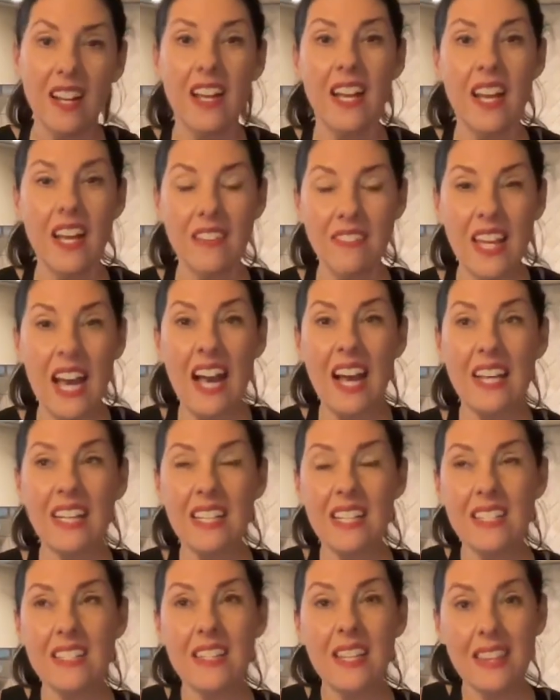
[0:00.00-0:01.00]
And that
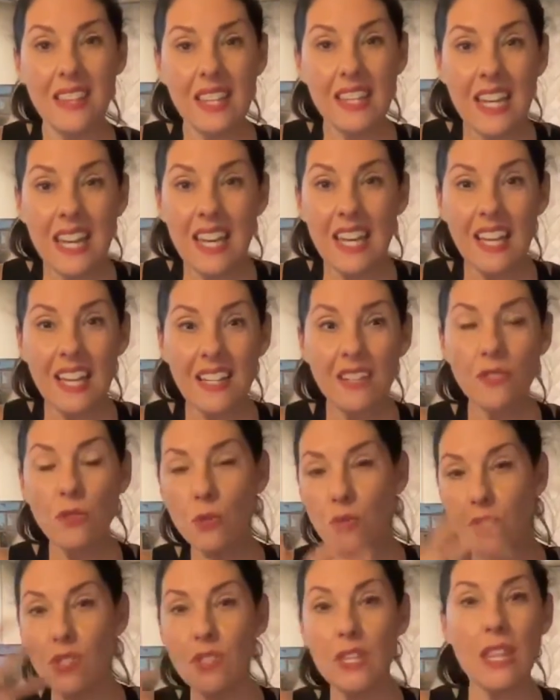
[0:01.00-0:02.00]
is the thing,
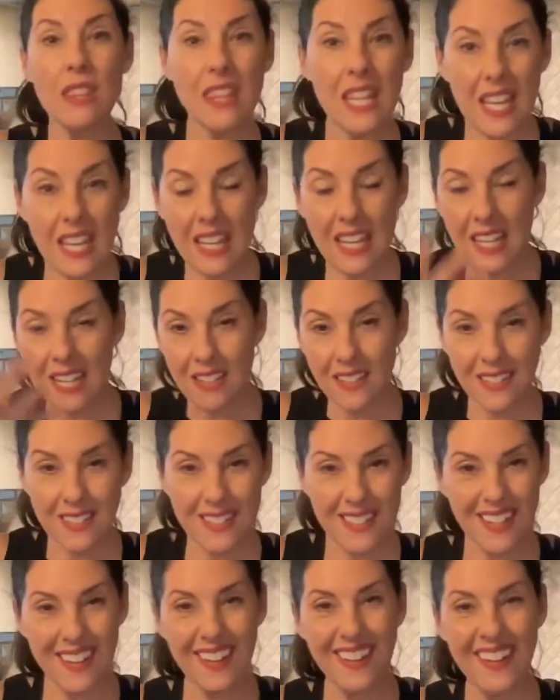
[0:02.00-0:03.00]
those are the
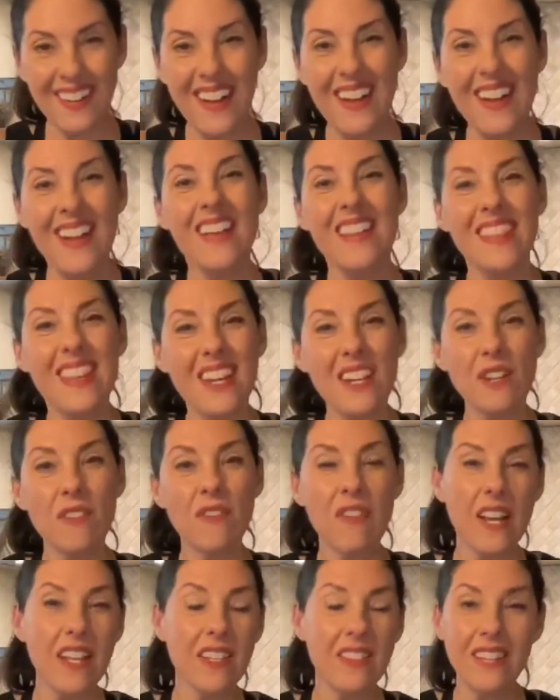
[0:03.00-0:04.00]
things that are
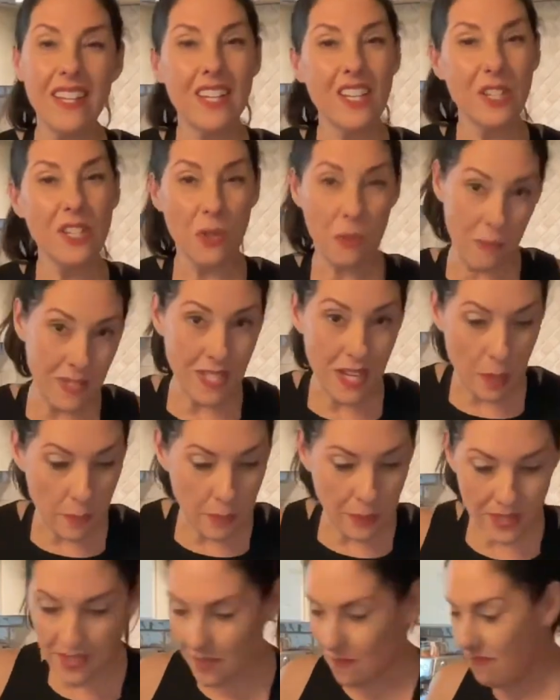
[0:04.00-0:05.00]
regulating your
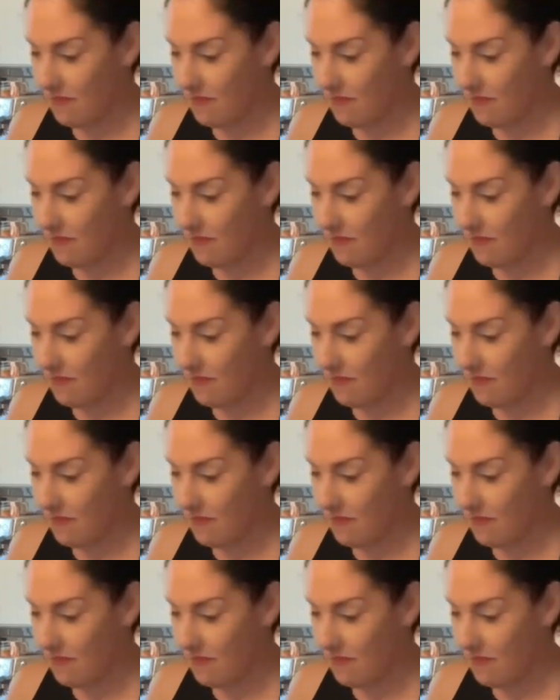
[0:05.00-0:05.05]
metabolism.